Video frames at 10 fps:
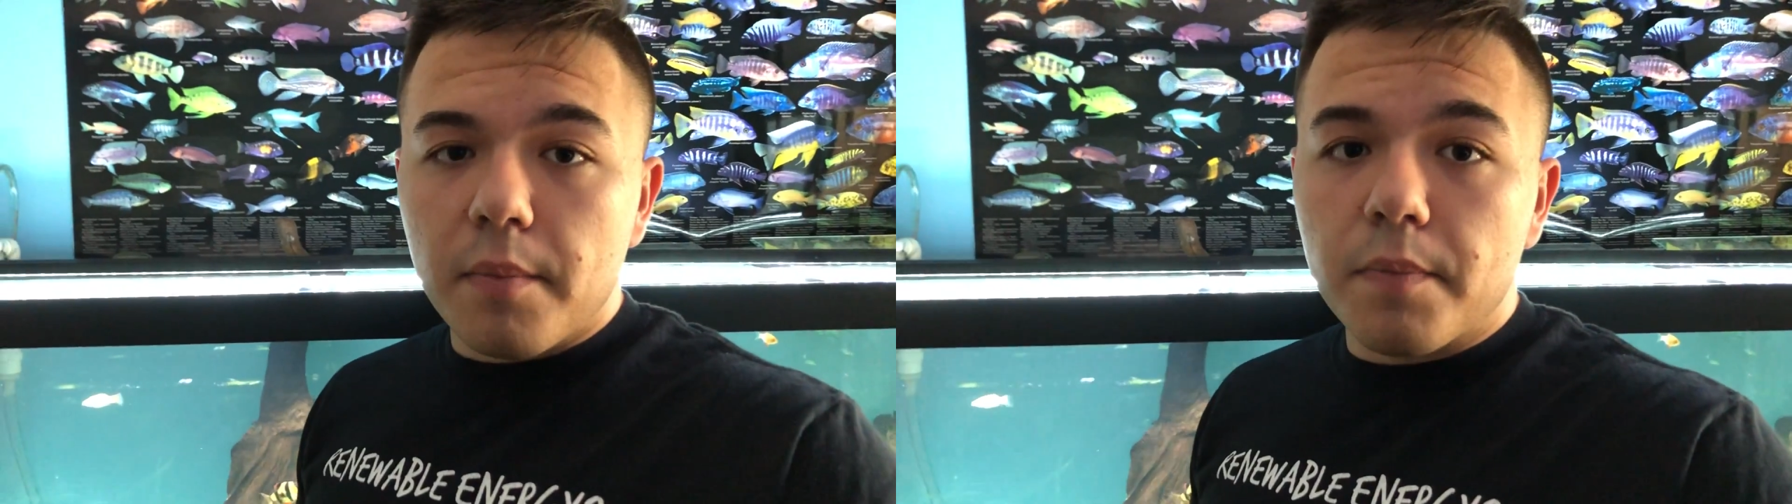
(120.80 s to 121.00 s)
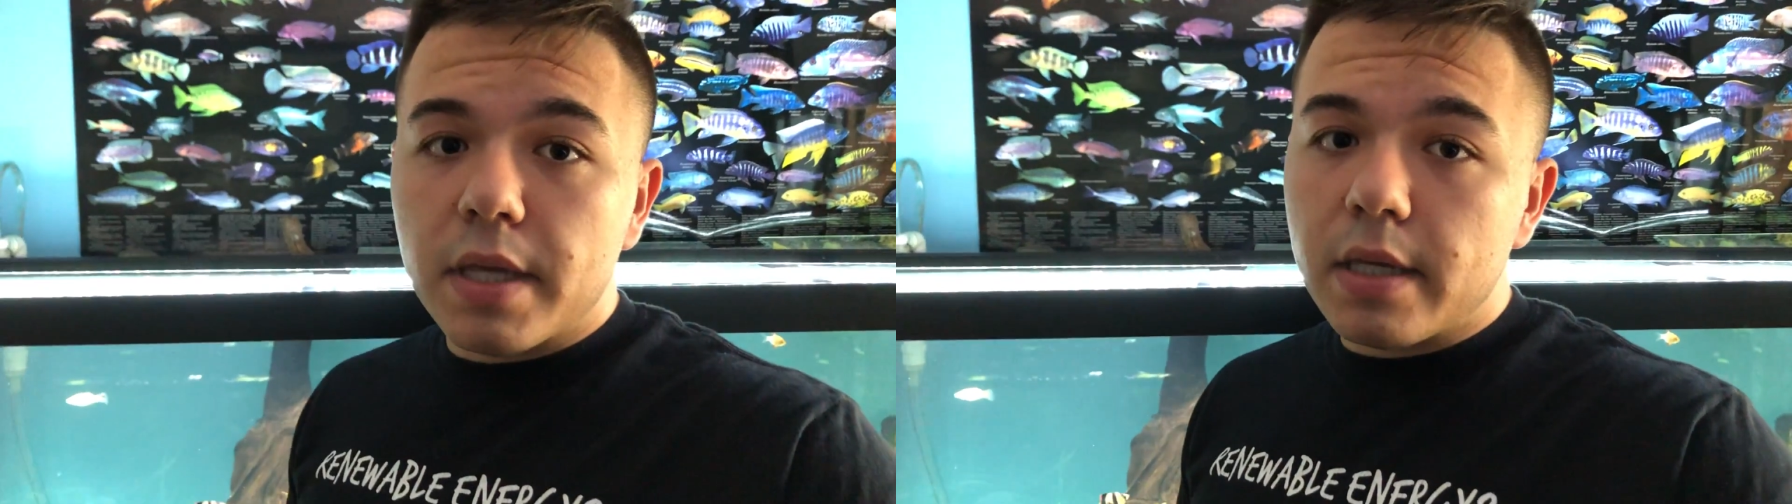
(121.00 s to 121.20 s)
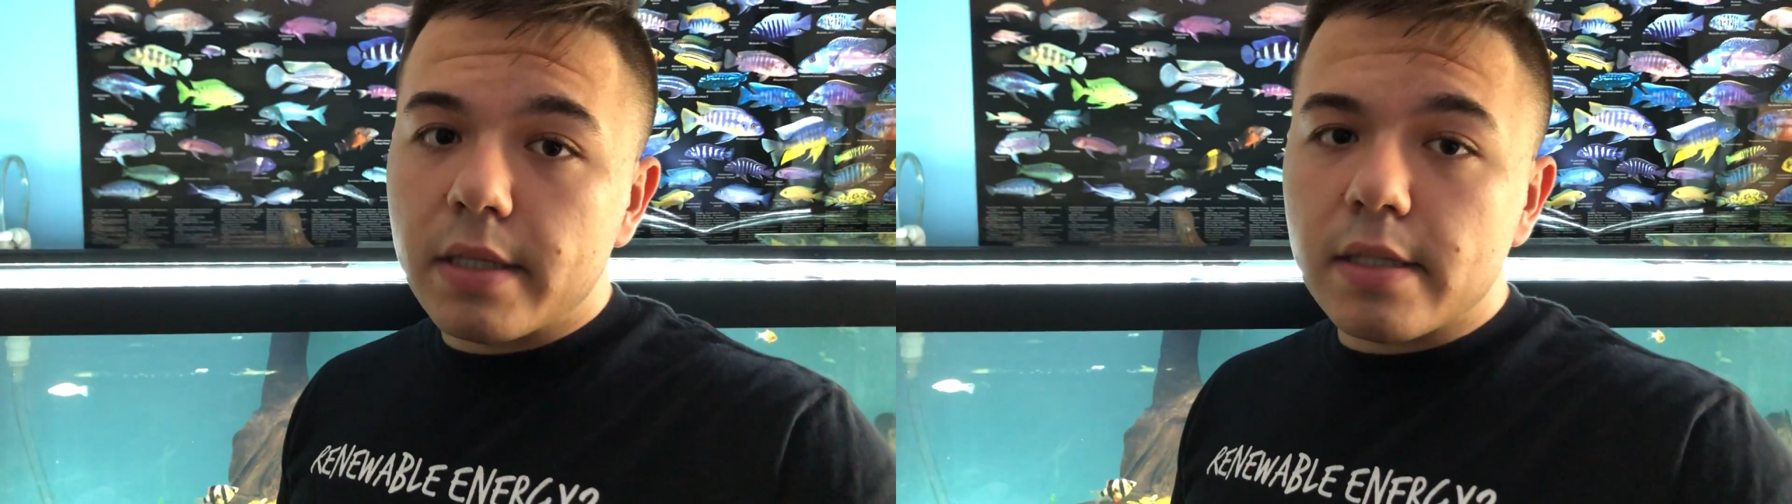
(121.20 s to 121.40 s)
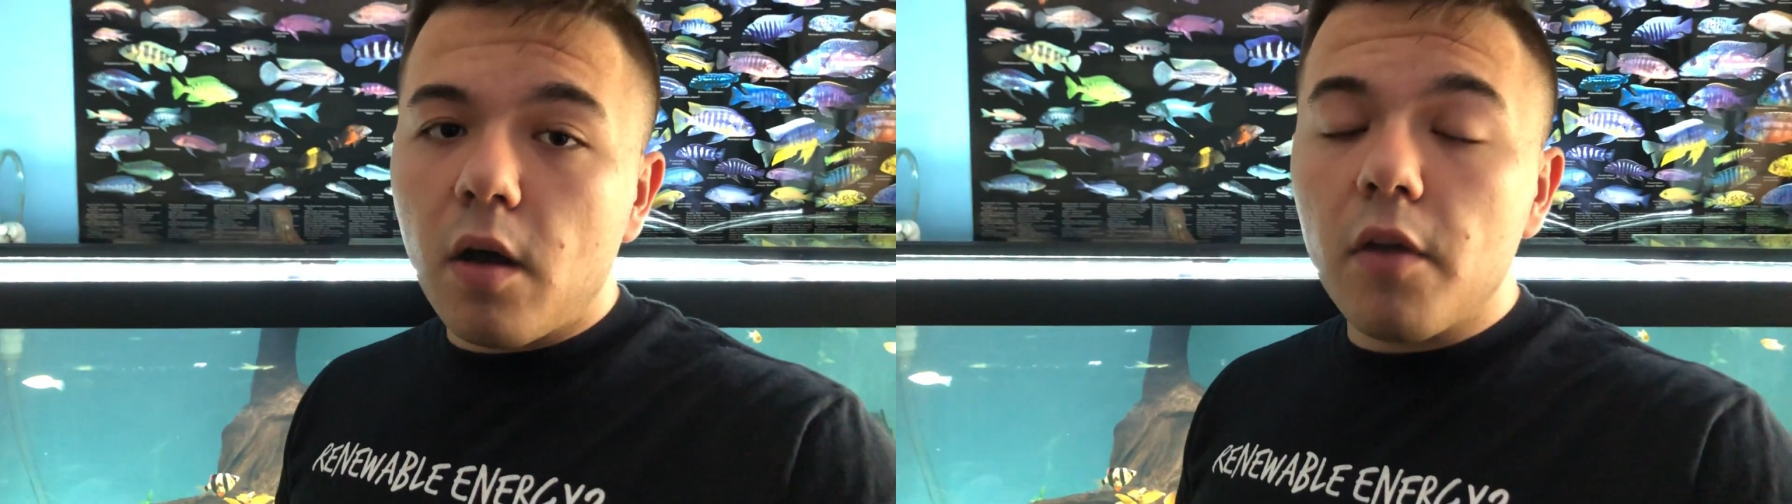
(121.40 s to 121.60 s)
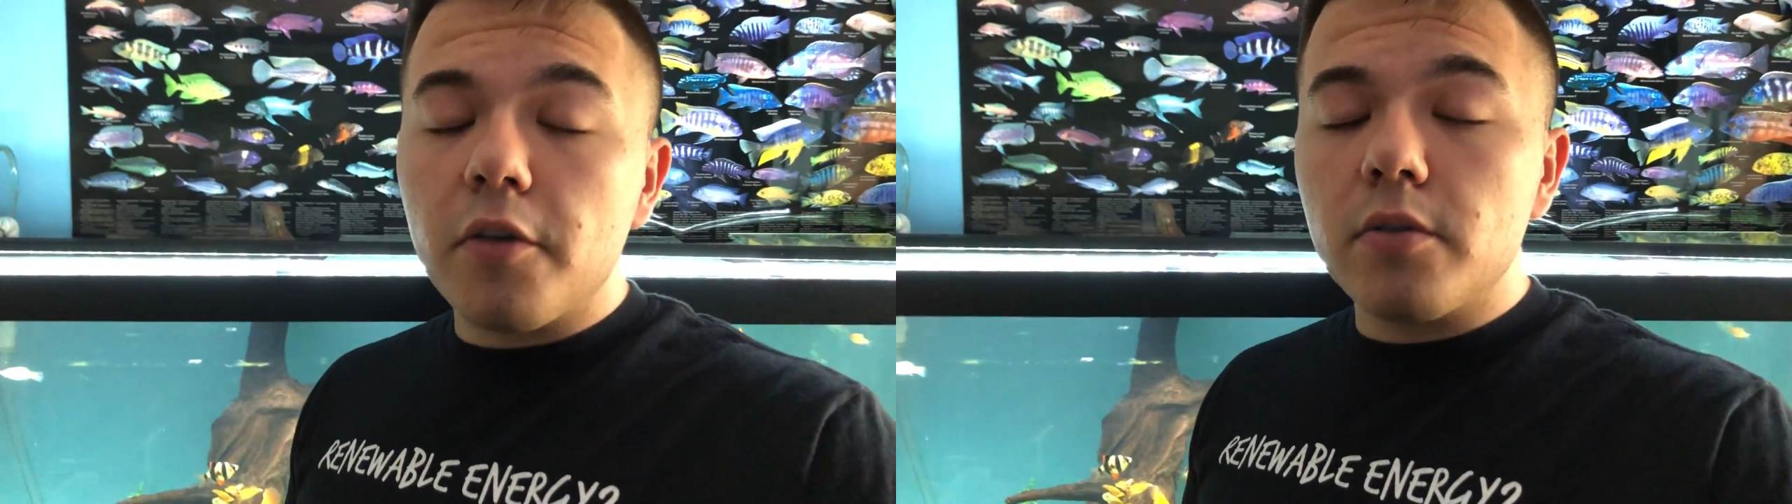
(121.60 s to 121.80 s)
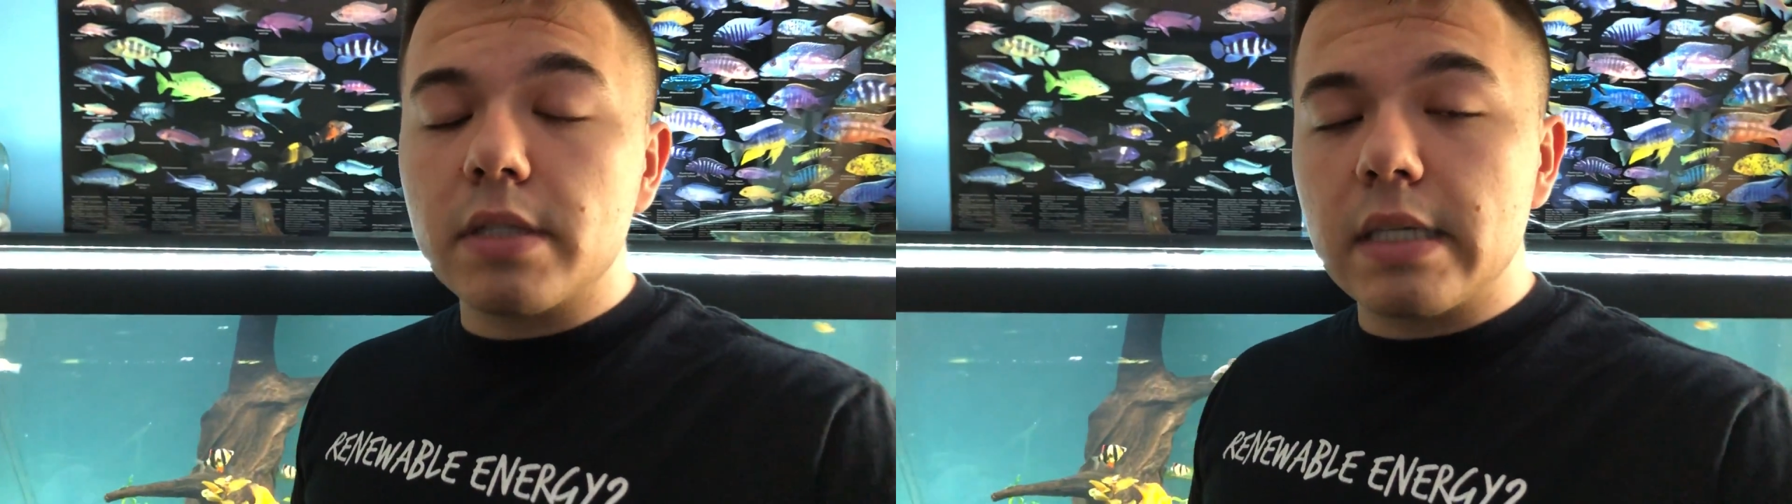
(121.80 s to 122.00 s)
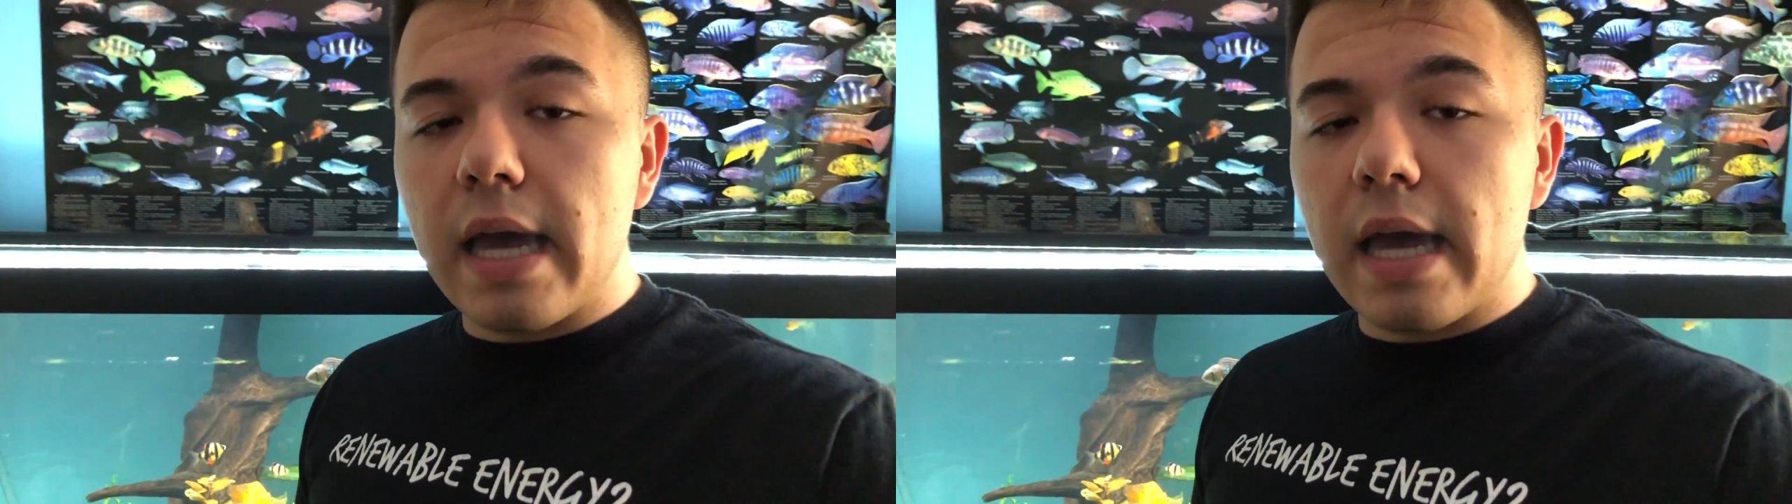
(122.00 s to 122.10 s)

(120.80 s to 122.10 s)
them? Because all those